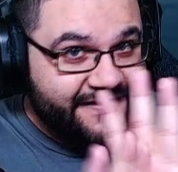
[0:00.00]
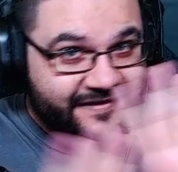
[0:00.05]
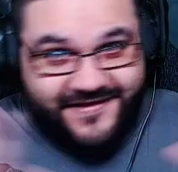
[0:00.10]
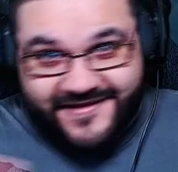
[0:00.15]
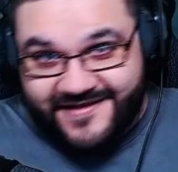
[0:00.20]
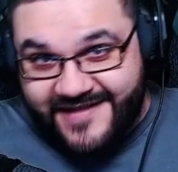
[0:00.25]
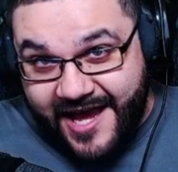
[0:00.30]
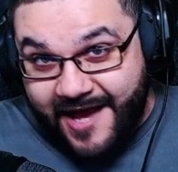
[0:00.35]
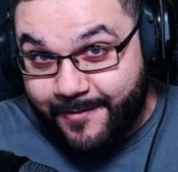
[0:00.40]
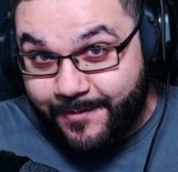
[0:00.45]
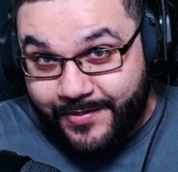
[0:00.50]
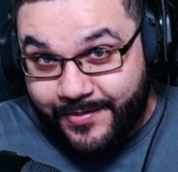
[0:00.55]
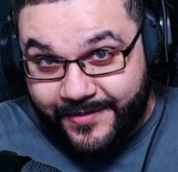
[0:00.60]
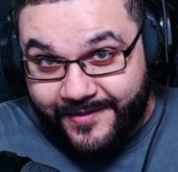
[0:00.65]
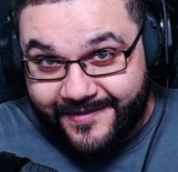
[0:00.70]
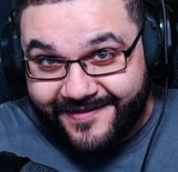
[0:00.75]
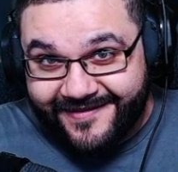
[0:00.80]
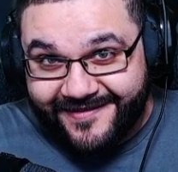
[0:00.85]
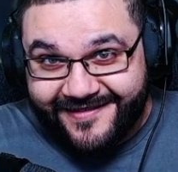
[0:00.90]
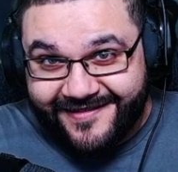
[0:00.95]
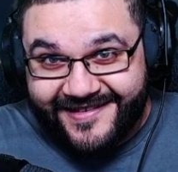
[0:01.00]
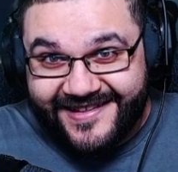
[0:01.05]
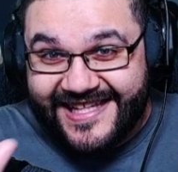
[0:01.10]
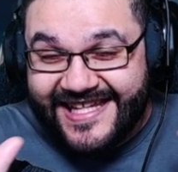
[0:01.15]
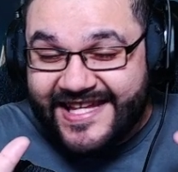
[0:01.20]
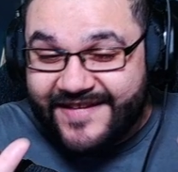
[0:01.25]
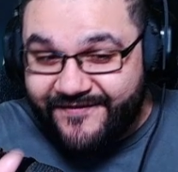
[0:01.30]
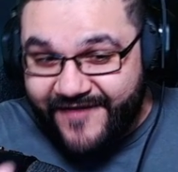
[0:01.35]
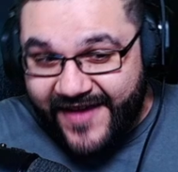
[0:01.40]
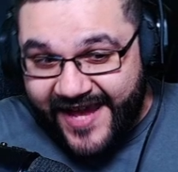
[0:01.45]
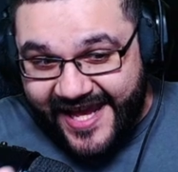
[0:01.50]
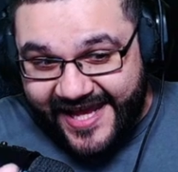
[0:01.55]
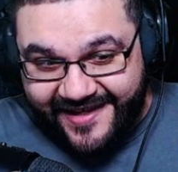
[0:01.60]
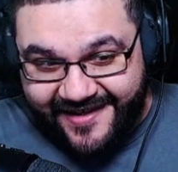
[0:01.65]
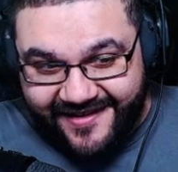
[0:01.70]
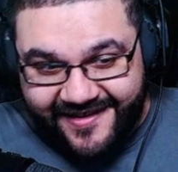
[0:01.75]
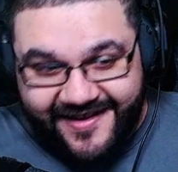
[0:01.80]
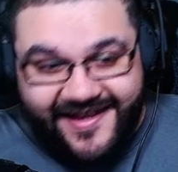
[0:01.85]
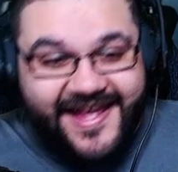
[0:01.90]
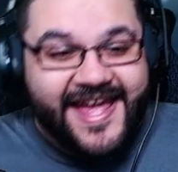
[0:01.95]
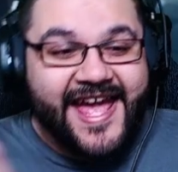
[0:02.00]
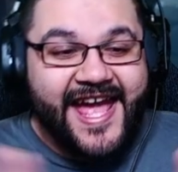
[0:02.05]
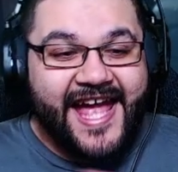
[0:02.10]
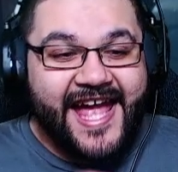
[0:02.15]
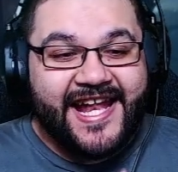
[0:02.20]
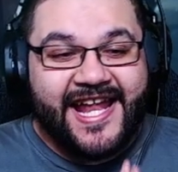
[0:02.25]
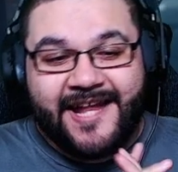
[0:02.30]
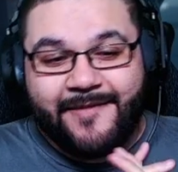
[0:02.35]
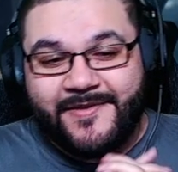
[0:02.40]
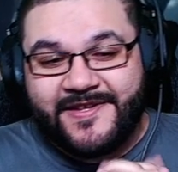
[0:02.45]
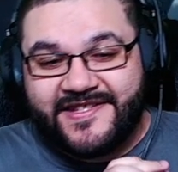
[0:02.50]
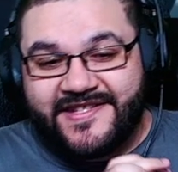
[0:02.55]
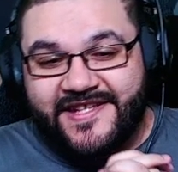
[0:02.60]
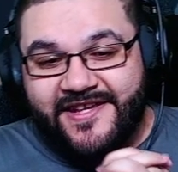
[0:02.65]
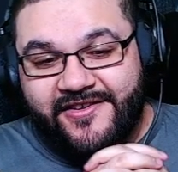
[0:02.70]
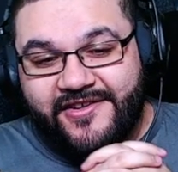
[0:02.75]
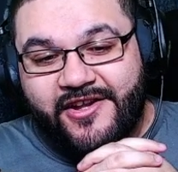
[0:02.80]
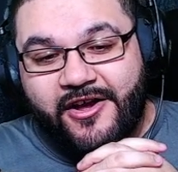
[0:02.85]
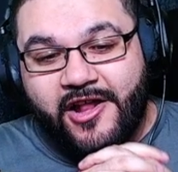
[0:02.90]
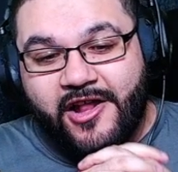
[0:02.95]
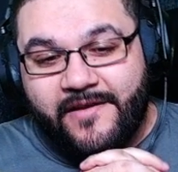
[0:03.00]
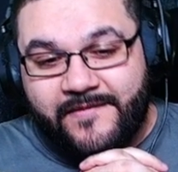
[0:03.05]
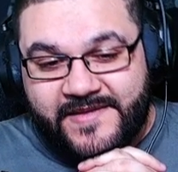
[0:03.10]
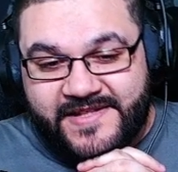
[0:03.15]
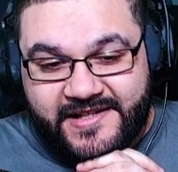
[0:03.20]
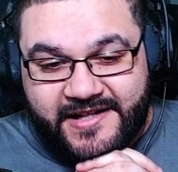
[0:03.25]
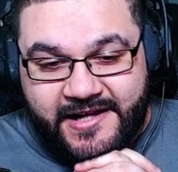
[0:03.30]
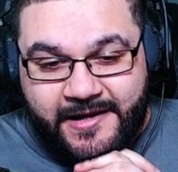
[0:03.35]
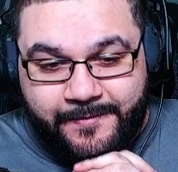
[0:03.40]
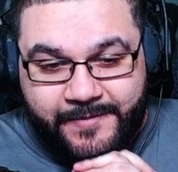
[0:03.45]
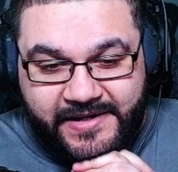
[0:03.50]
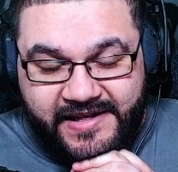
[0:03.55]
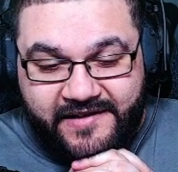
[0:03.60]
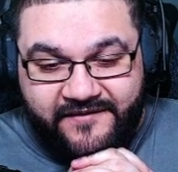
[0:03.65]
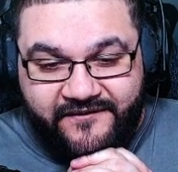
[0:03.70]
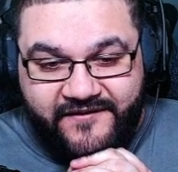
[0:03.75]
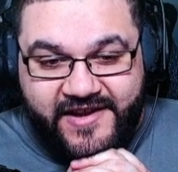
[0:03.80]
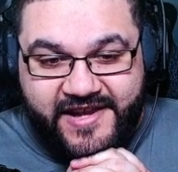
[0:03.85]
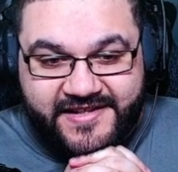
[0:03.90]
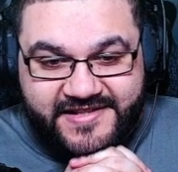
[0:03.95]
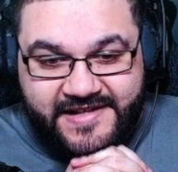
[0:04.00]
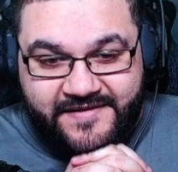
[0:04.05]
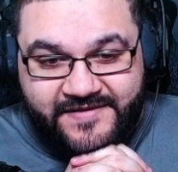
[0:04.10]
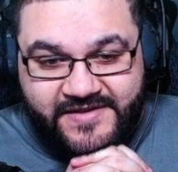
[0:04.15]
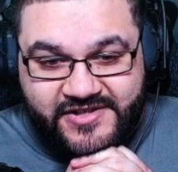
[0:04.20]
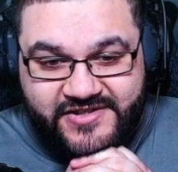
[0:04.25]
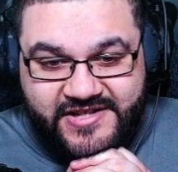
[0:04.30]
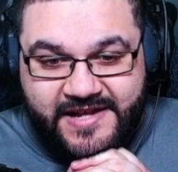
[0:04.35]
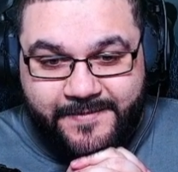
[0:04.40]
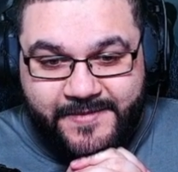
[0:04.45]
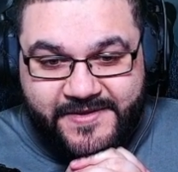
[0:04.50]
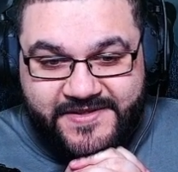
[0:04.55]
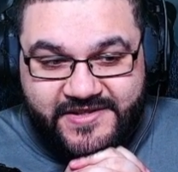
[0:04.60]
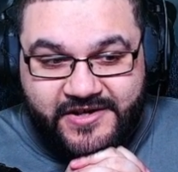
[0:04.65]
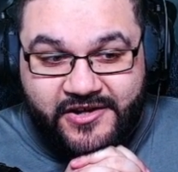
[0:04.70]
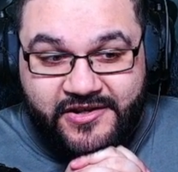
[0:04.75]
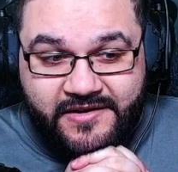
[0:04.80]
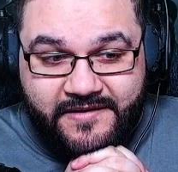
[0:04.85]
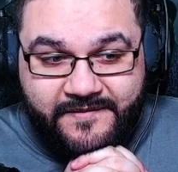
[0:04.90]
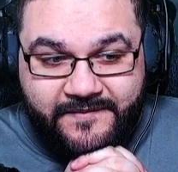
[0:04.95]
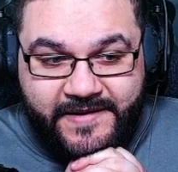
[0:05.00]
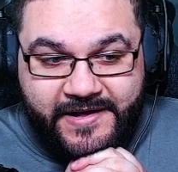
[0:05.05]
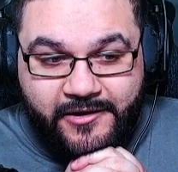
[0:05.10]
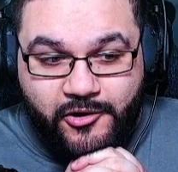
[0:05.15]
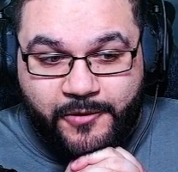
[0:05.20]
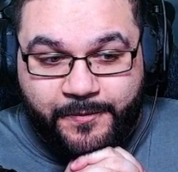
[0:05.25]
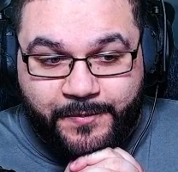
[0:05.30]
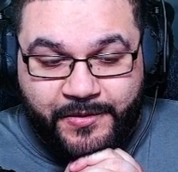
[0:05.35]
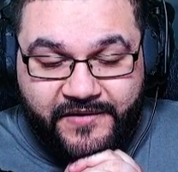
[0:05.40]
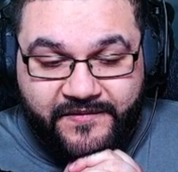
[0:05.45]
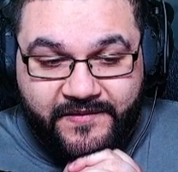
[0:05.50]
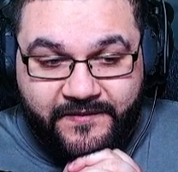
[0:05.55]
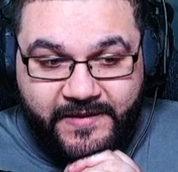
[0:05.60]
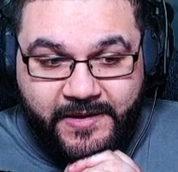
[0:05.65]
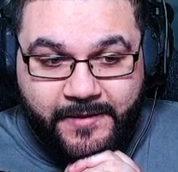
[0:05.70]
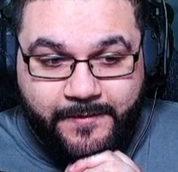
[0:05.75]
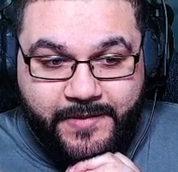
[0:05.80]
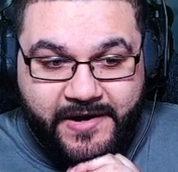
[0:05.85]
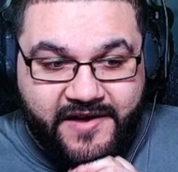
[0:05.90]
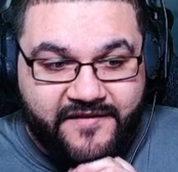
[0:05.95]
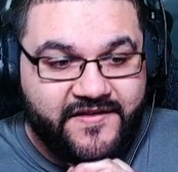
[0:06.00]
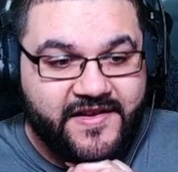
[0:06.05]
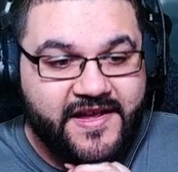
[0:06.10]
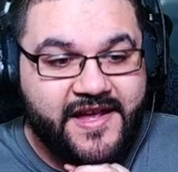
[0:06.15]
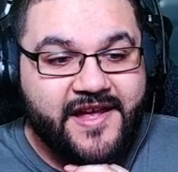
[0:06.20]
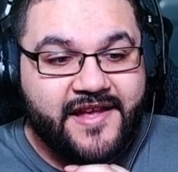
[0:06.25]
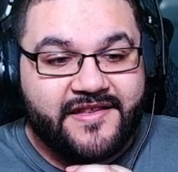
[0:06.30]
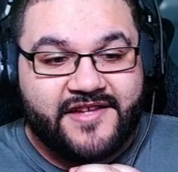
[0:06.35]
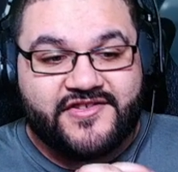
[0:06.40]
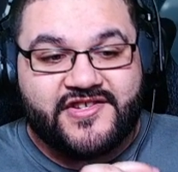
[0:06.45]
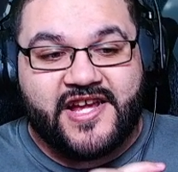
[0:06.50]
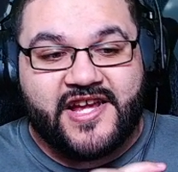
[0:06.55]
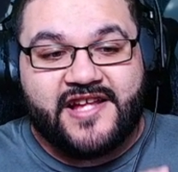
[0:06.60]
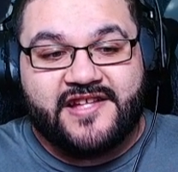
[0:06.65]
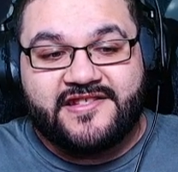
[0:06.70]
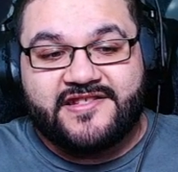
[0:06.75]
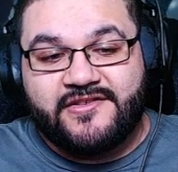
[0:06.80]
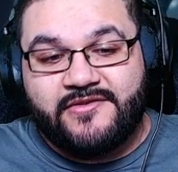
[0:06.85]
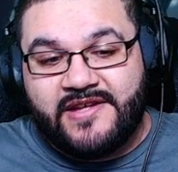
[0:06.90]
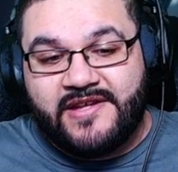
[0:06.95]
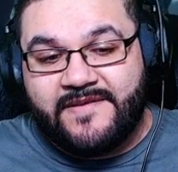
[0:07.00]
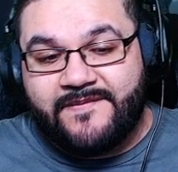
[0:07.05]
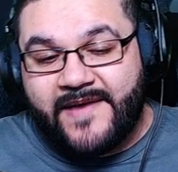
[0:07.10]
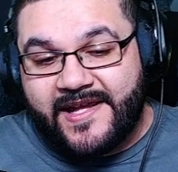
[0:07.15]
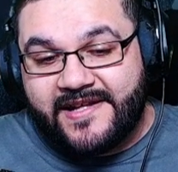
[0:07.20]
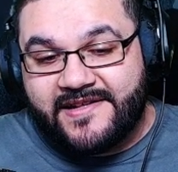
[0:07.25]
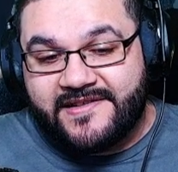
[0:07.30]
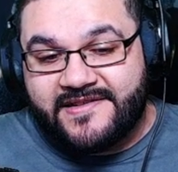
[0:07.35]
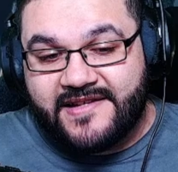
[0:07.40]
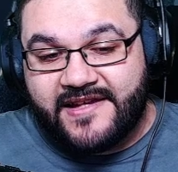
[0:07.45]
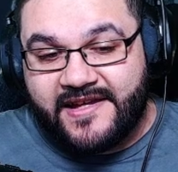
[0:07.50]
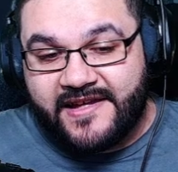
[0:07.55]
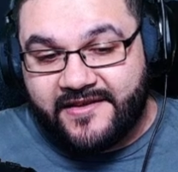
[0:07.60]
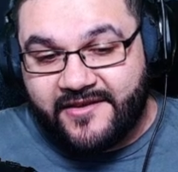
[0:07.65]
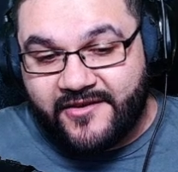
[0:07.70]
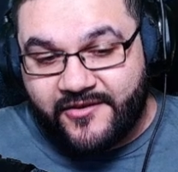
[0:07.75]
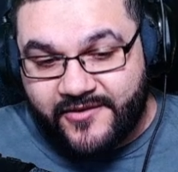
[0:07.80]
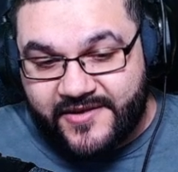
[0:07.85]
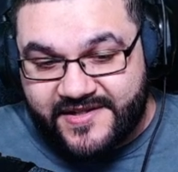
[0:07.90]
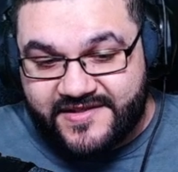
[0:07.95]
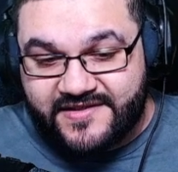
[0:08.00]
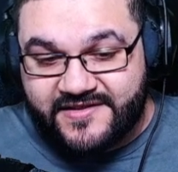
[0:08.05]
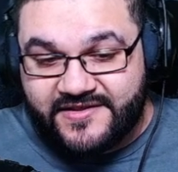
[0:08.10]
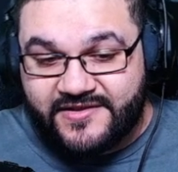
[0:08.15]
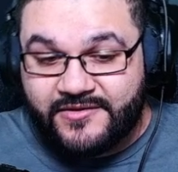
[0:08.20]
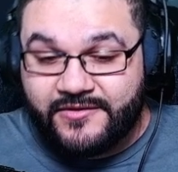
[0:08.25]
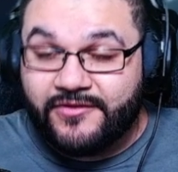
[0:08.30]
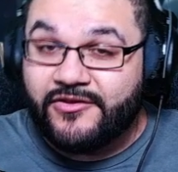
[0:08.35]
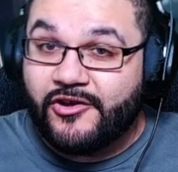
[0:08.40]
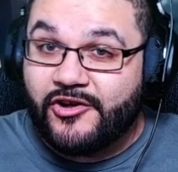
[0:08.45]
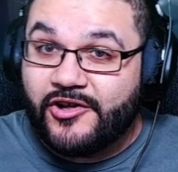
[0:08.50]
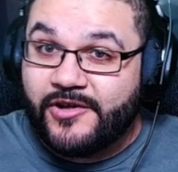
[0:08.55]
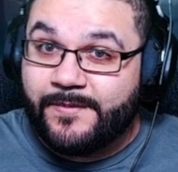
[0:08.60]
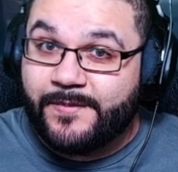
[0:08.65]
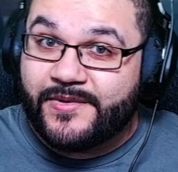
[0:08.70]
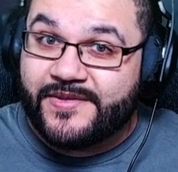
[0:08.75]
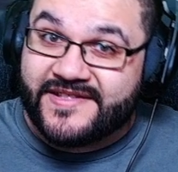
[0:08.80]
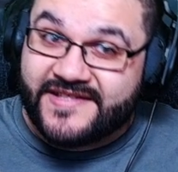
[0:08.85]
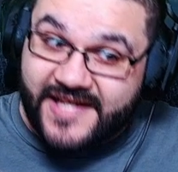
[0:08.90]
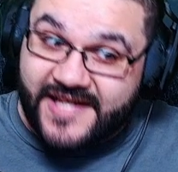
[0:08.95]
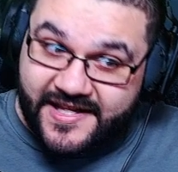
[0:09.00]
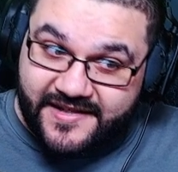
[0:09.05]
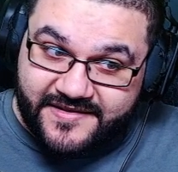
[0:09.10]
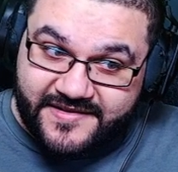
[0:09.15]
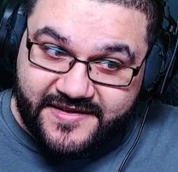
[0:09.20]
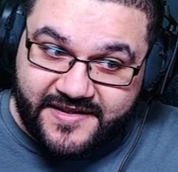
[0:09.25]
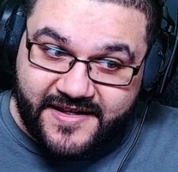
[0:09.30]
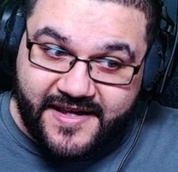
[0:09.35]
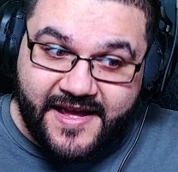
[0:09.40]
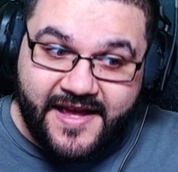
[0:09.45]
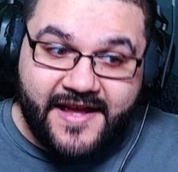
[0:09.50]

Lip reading: Stop. Evade an enemy skill and all of its accompanying effects. If this champion is under a veil or perfect veil buff, the chance to evade is increased to 30%.